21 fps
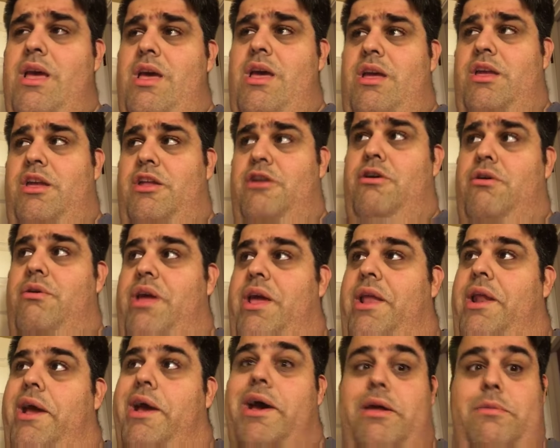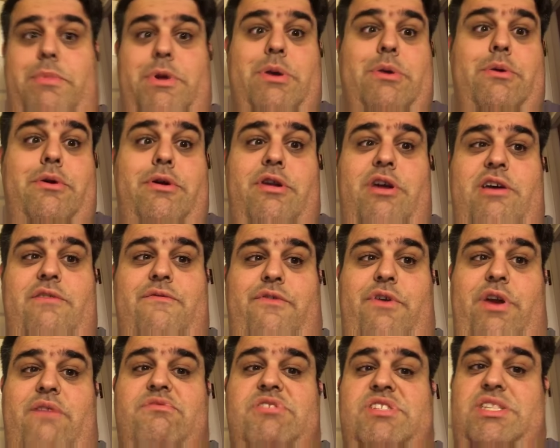it had been going on for
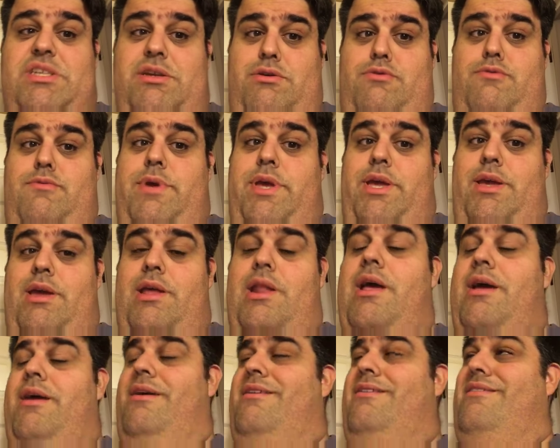every single weekend.